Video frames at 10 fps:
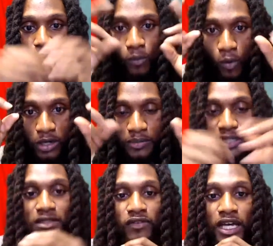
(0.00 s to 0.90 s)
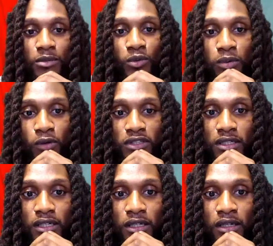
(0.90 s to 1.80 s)
one piece of animal
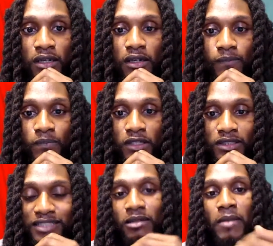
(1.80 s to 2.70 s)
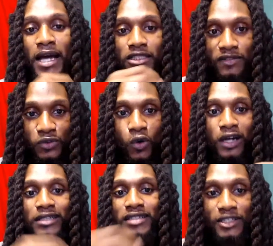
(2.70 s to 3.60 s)
protein, Just imagine if you
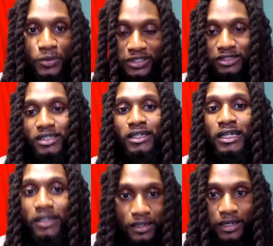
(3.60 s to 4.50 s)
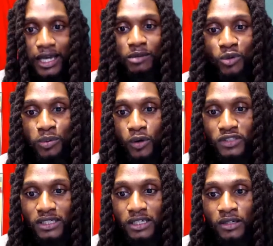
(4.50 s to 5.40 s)
are continuously eating animal
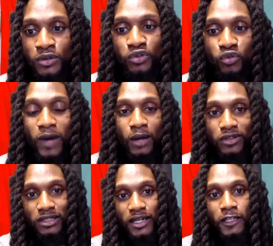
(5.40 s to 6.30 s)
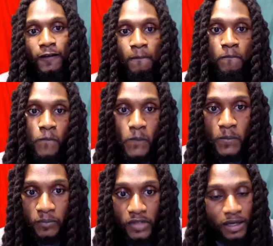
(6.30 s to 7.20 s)
protein throughout the day,
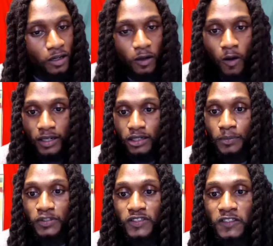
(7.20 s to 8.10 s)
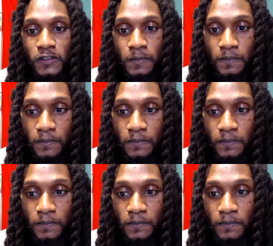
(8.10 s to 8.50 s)
clogging up your system,